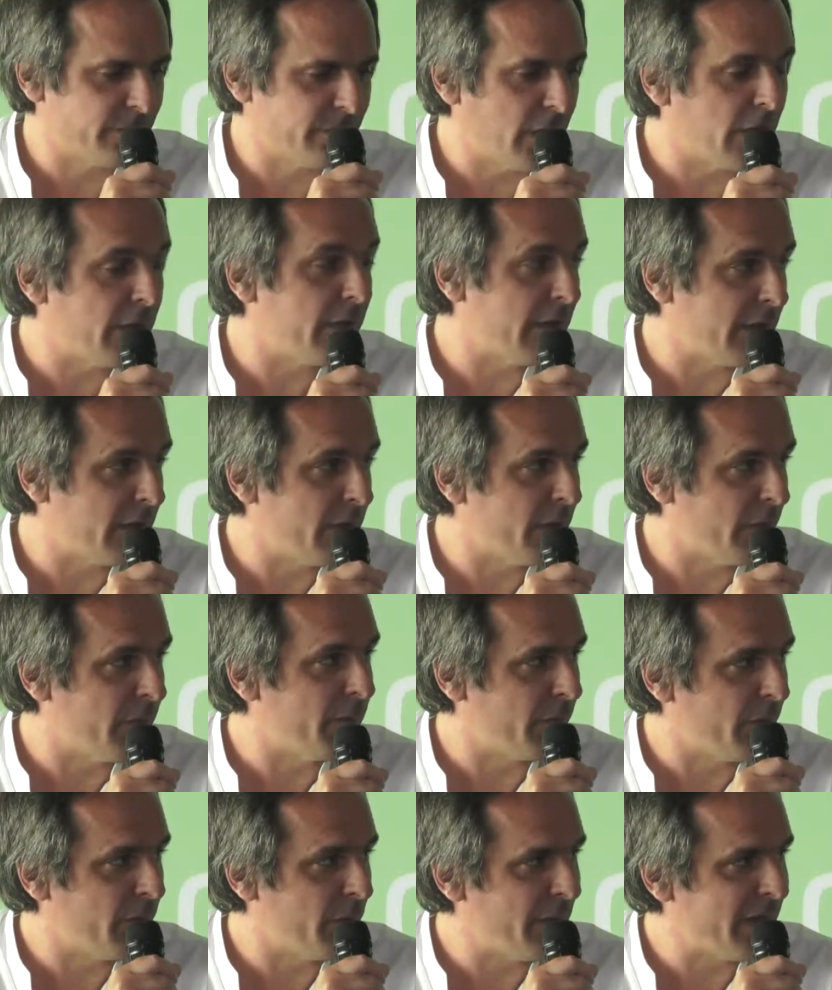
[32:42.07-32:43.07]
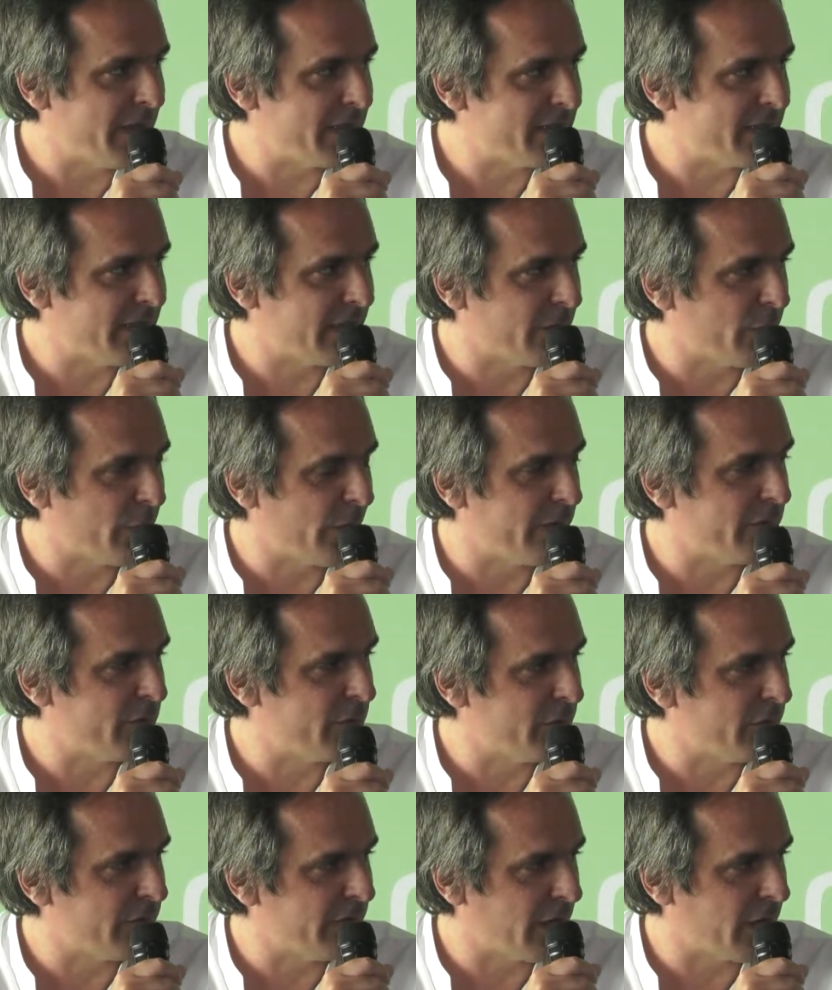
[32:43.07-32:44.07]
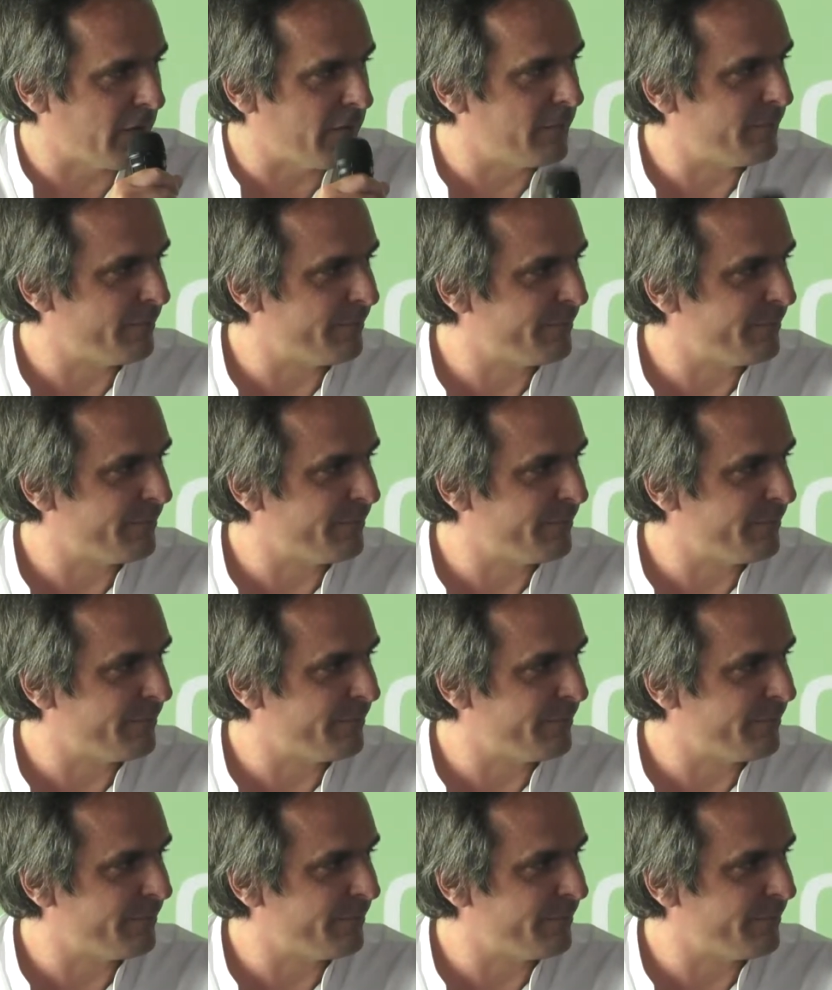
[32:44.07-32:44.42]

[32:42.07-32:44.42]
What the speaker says: no, that's the main thing we have to think of.